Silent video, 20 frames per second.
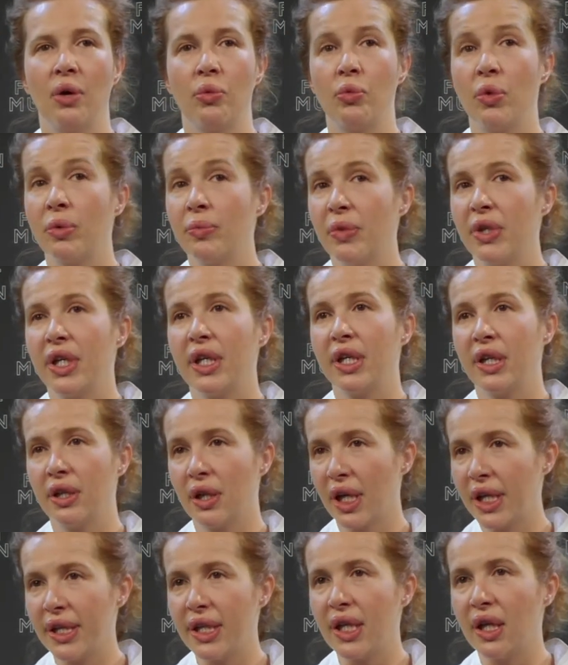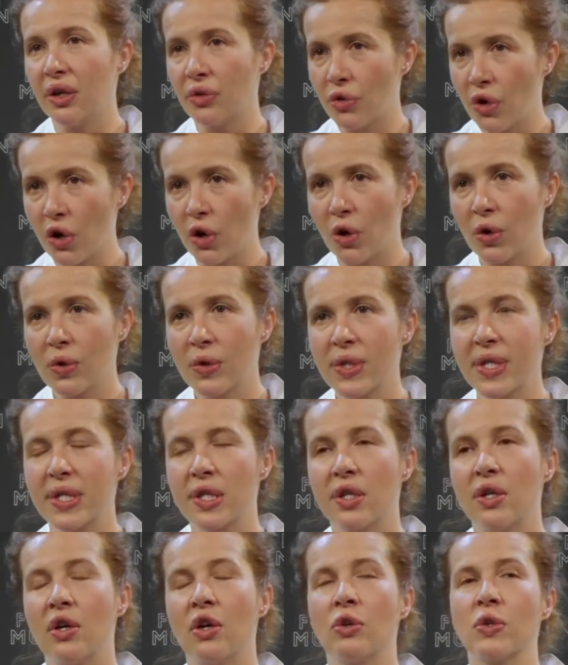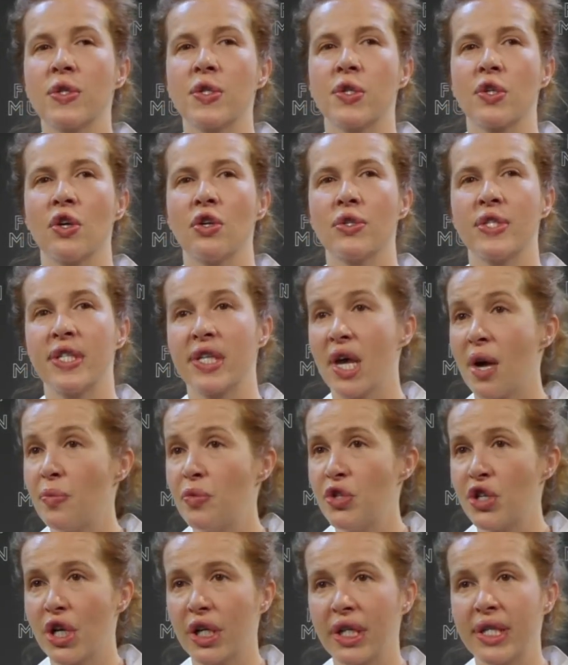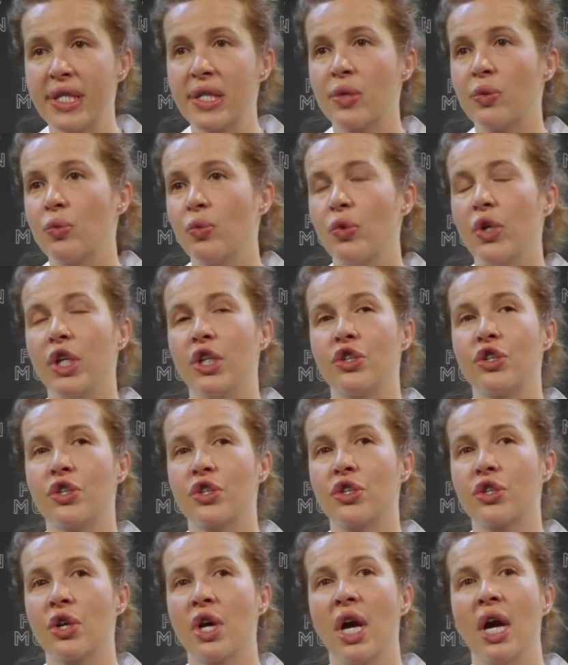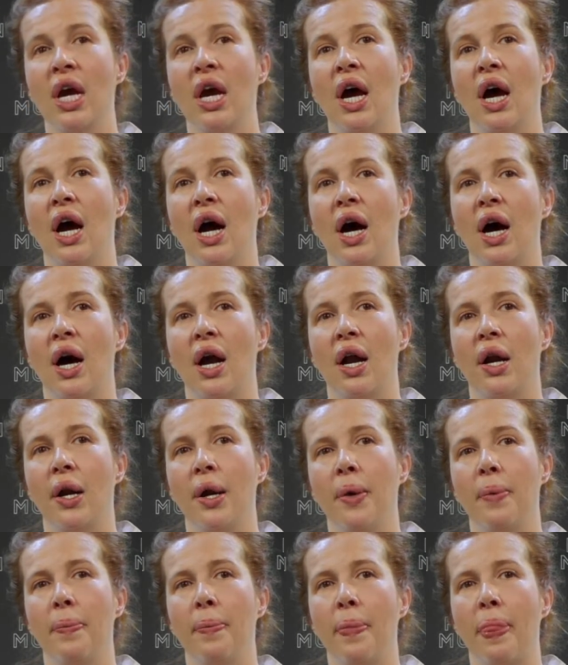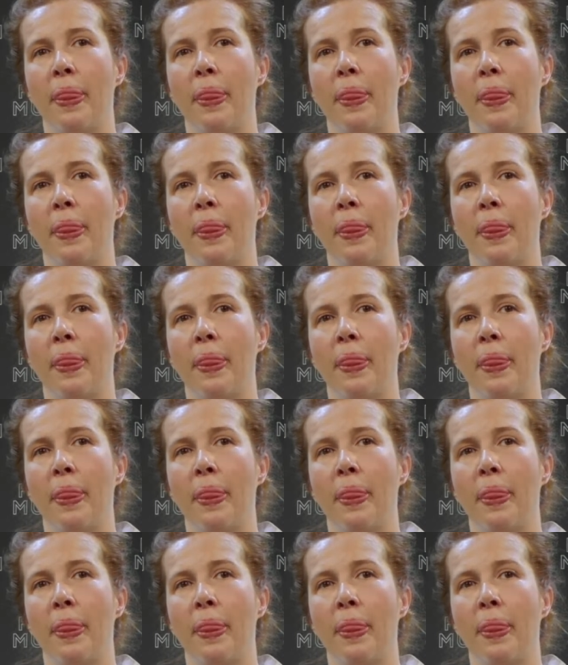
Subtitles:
women in leading roles, also subjects which are